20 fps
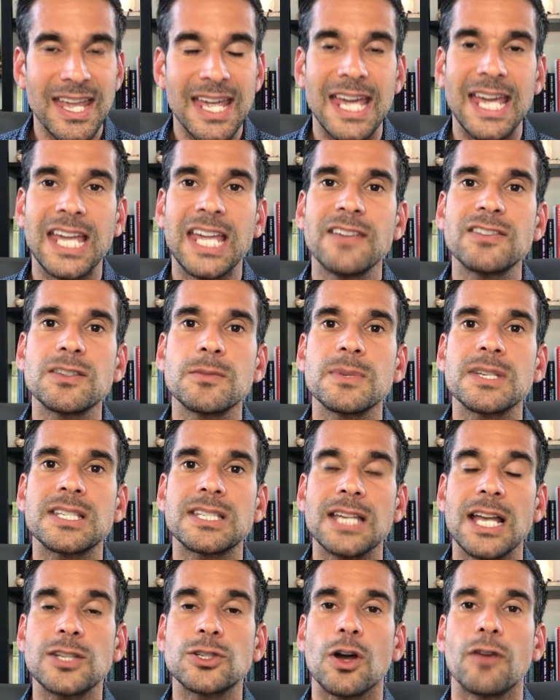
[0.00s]
it gives them a
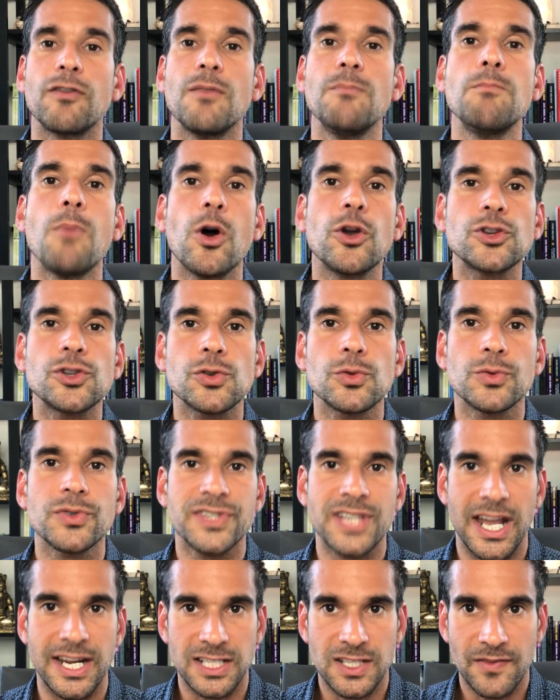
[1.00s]
sense of emotional
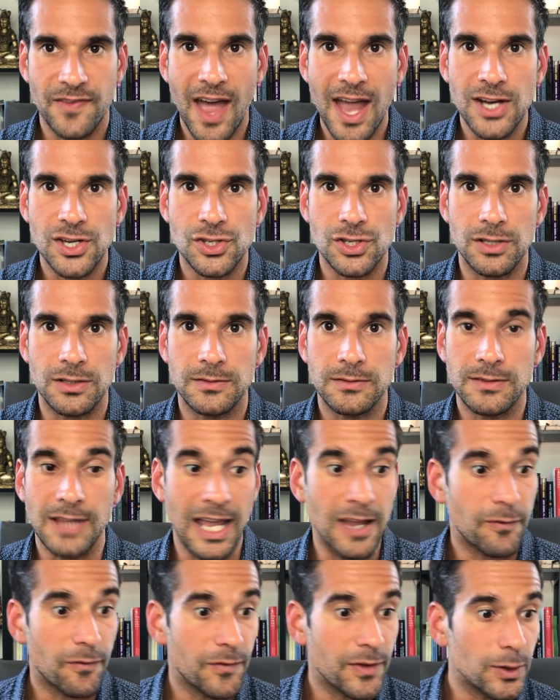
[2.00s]
satisfaction.
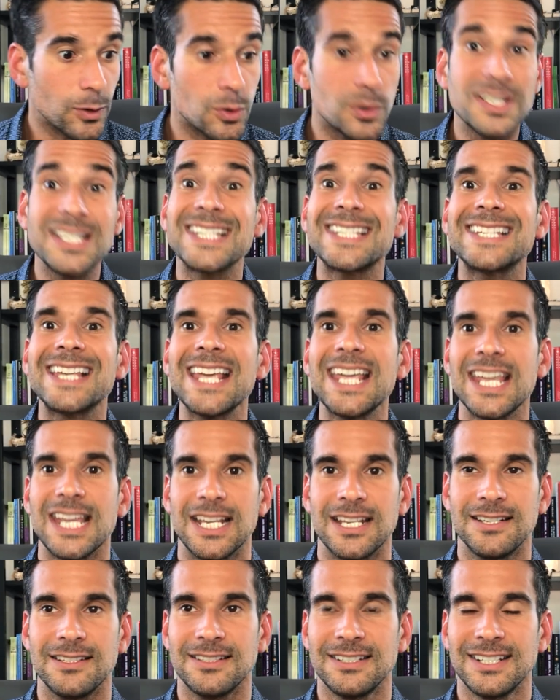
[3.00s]
They feel seen.